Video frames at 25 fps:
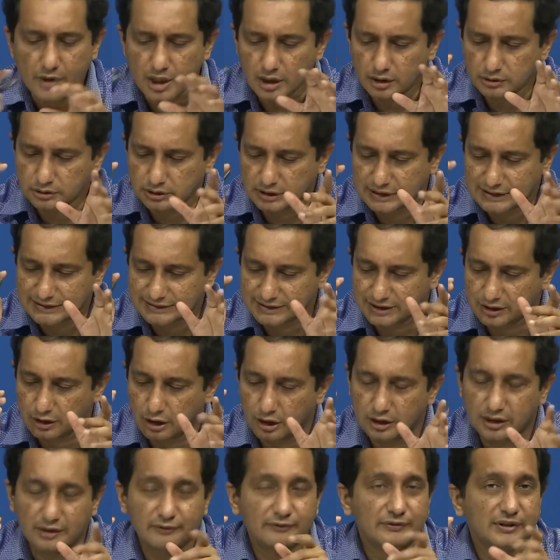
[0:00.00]
So, there is a
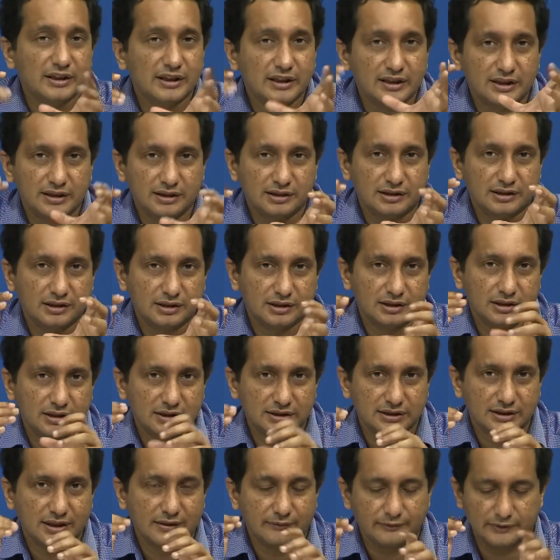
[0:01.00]
lot of learned uh,
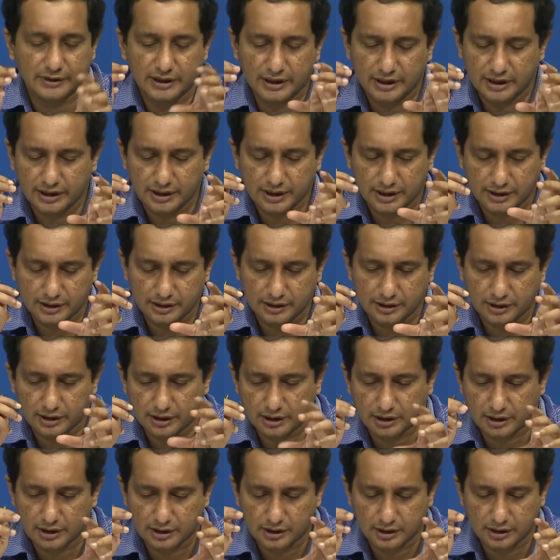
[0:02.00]
stuff there and
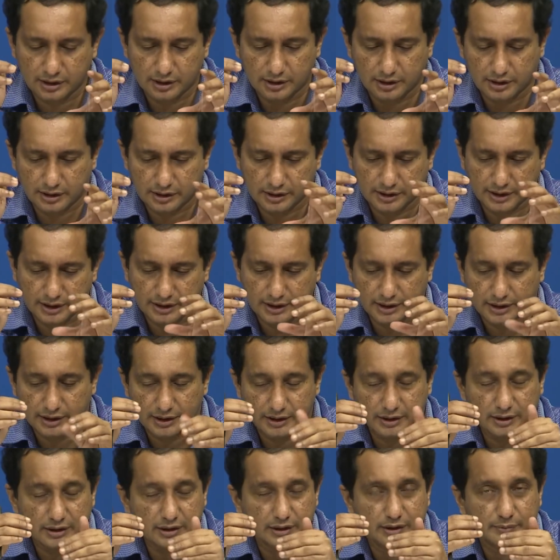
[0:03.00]
uh, the
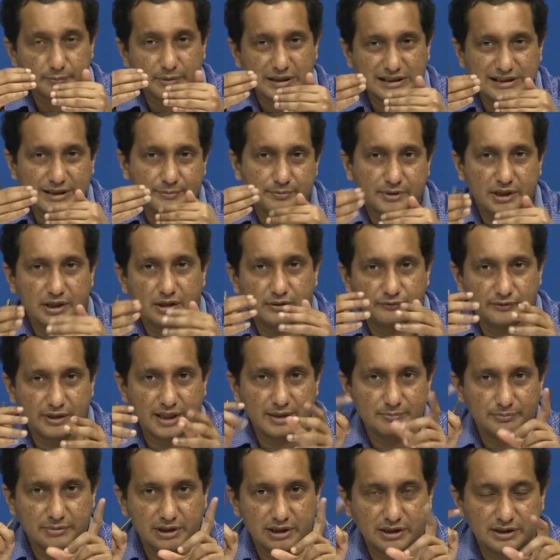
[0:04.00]
uh, perception of
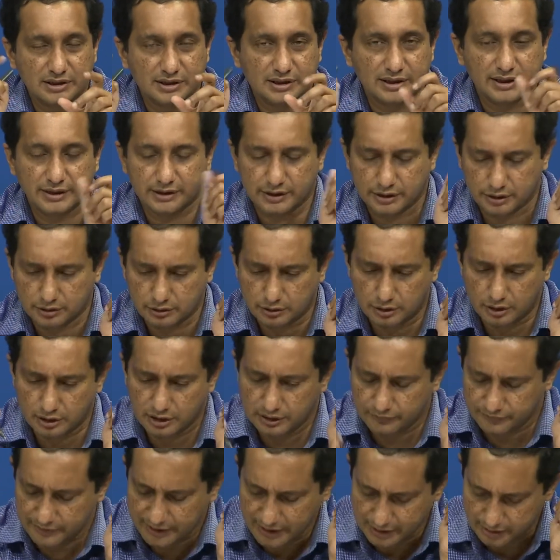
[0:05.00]
depth is related to all
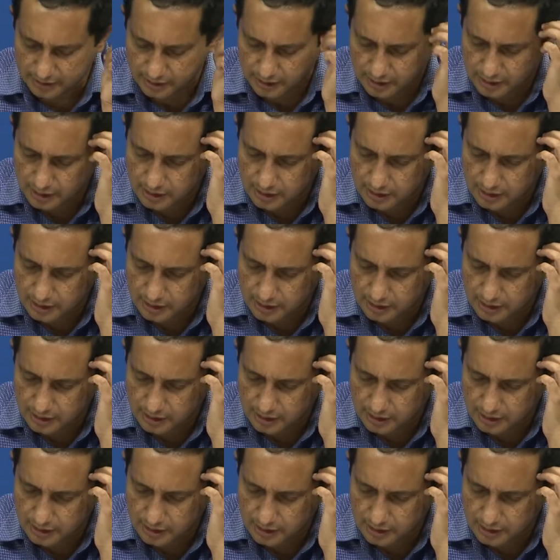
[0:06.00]
of that.